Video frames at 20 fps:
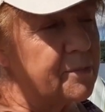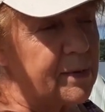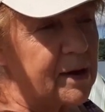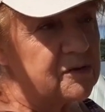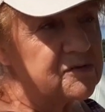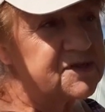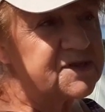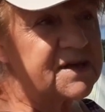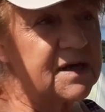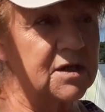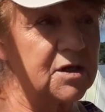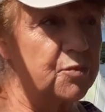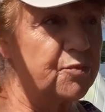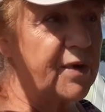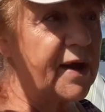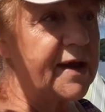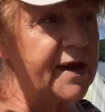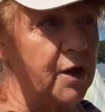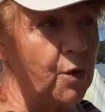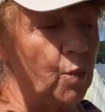about
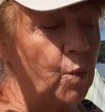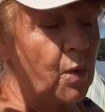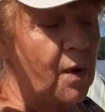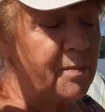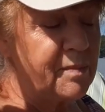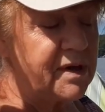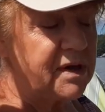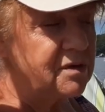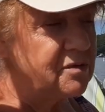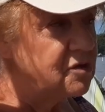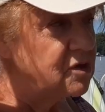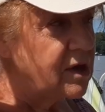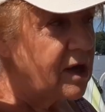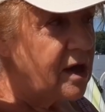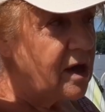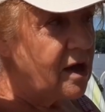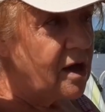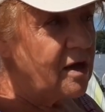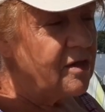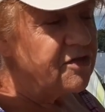celebrating women.
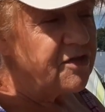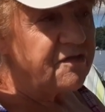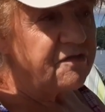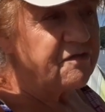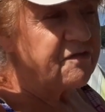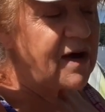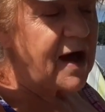The yeah.